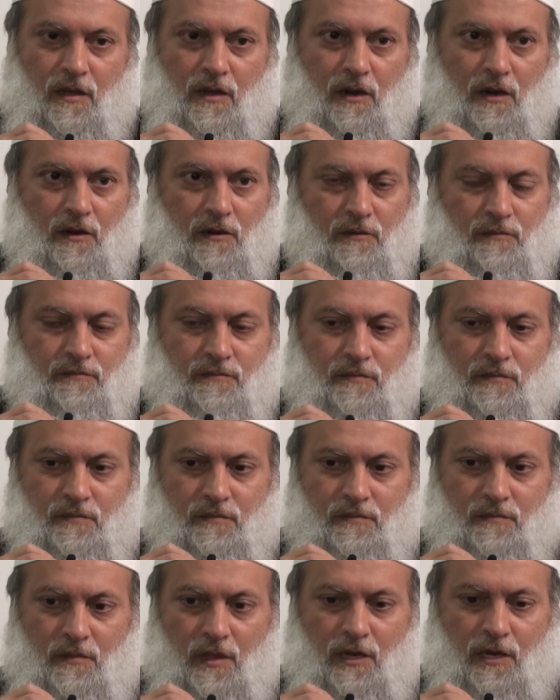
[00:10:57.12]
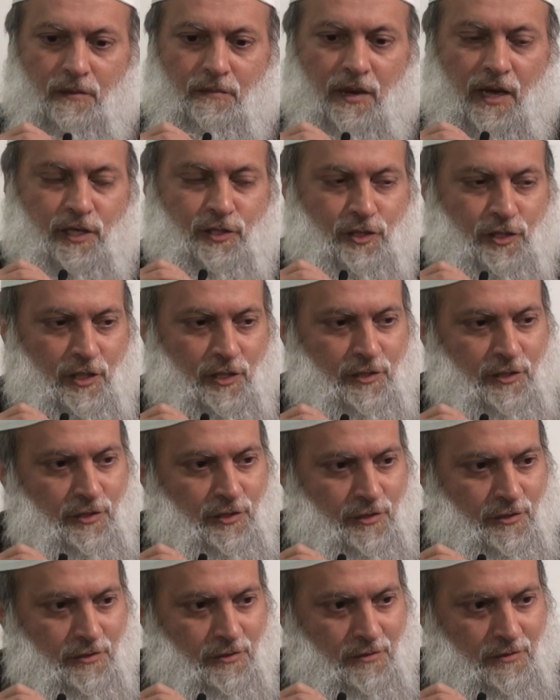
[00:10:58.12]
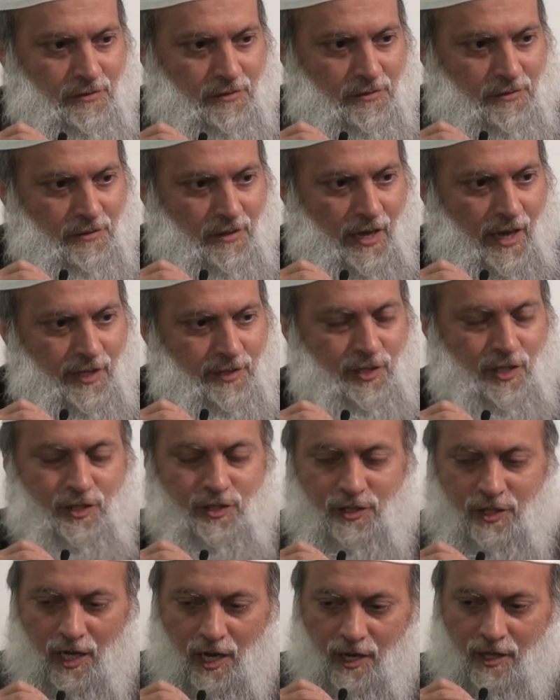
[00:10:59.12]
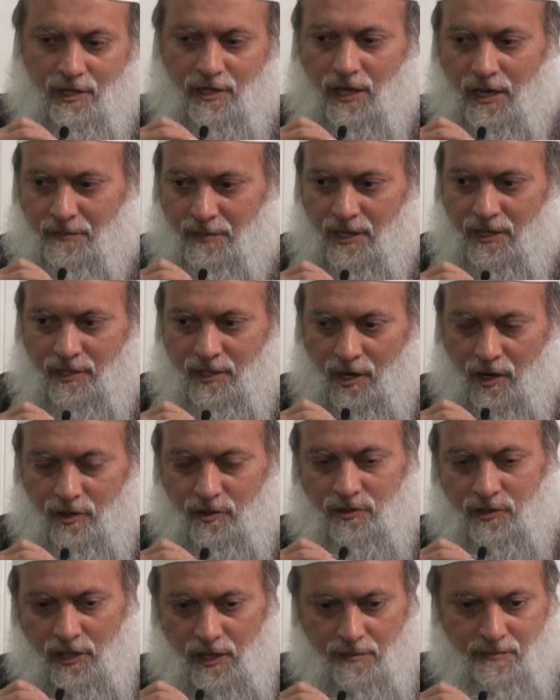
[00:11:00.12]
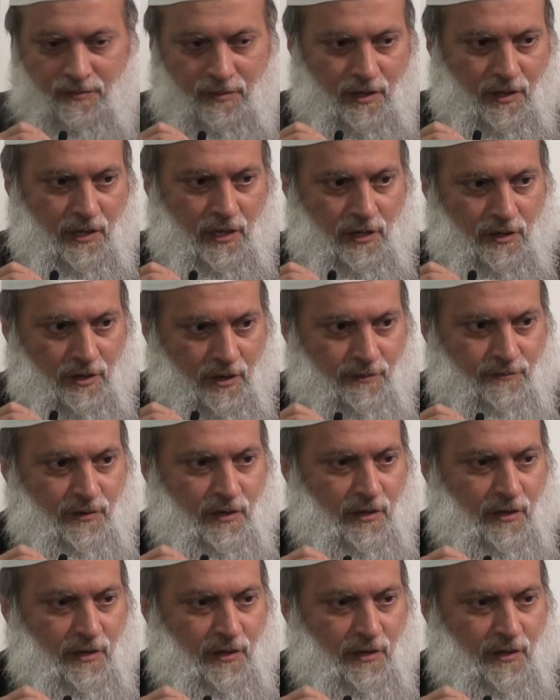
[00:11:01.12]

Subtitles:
You know, and he mentions, as he's telling them, he tells them the leader of